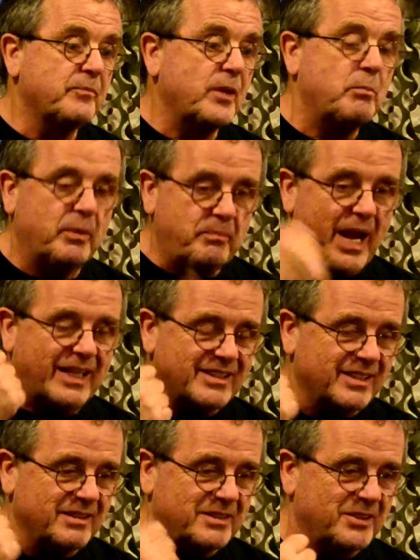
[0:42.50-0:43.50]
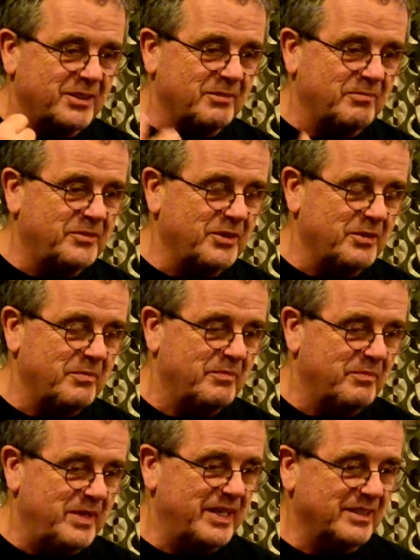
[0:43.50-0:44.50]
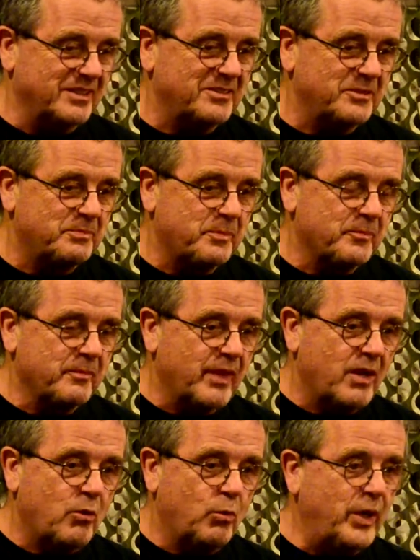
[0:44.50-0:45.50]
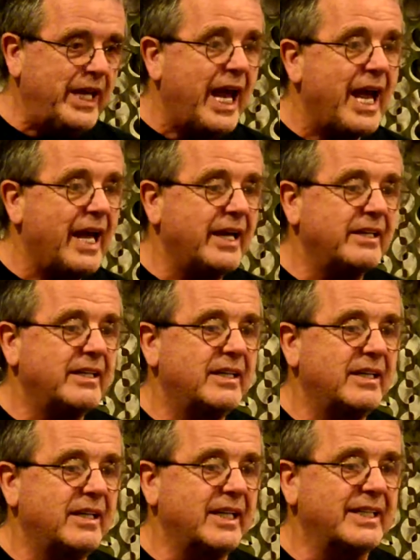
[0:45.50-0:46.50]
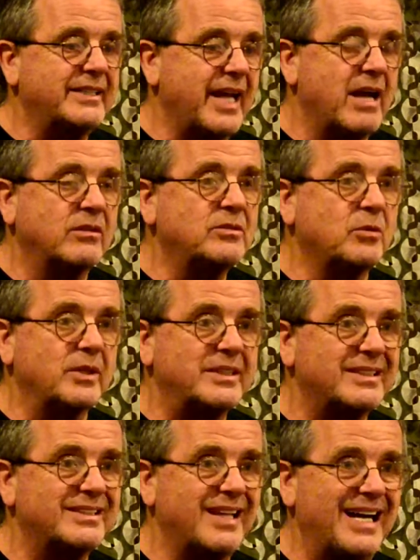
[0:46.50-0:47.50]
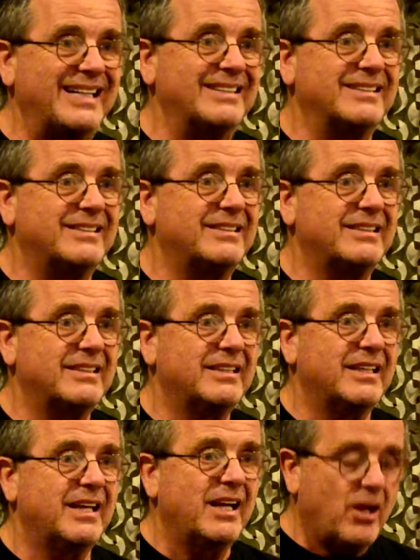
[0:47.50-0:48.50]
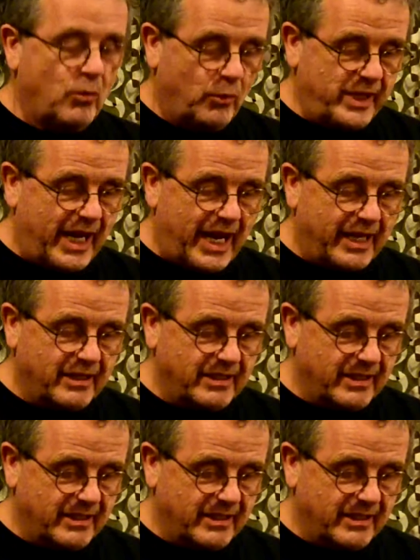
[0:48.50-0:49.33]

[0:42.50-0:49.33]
but back to the meals, we had it down to a science. We had